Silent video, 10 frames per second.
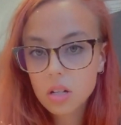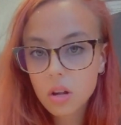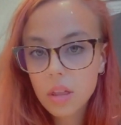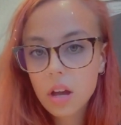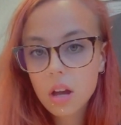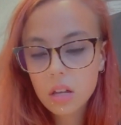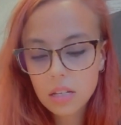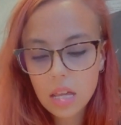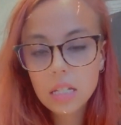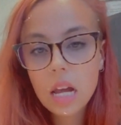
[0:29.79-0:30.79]
So that
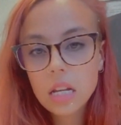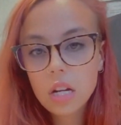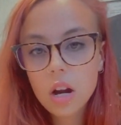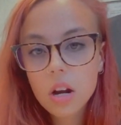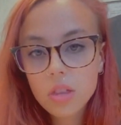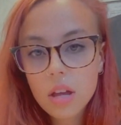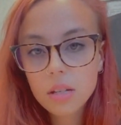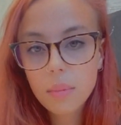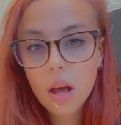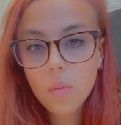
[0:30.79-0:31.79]
is the 10-year,
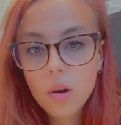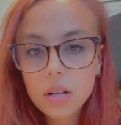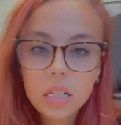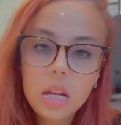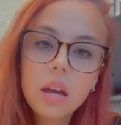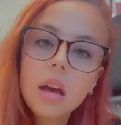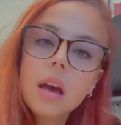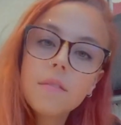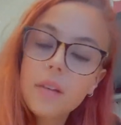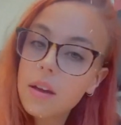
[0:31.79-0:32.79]
100,000-mile warranty,
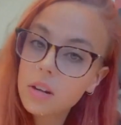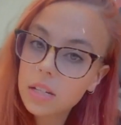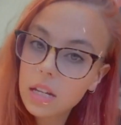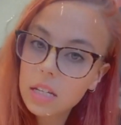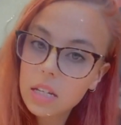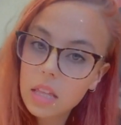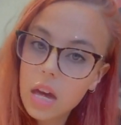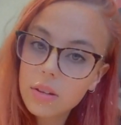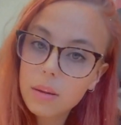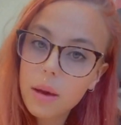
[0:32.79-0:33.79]
5-year,
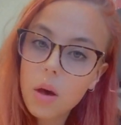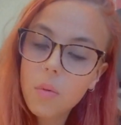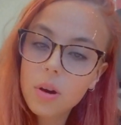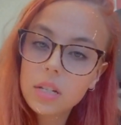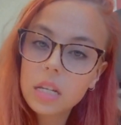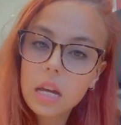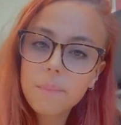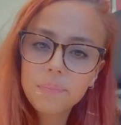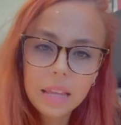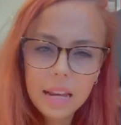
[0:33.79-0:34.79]
60,000-mile warranty.